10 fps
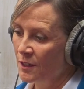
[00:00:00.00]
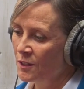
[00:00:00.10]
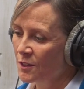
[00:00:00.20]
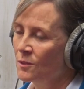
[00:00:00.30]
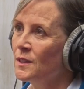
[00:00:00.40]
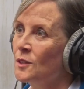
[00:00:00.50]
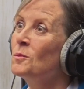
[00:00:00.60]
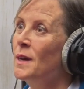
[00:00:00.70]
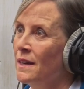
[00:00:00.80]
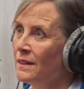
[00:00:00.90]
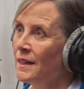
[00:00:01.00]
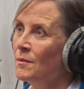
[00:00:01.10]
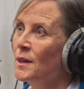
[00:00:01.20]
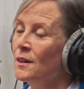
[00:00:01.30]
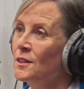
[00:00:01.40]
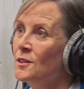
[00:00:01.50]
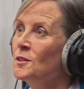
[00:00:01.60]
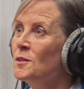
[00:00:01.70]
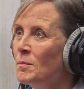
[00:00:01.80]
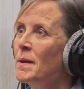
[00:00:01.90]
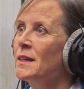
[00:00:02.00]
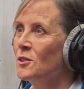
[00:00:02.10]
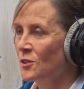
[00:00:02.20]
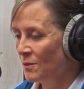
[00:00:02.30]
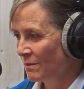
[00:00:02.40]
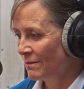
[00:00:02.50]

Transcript: to do this well, and we're going to do the best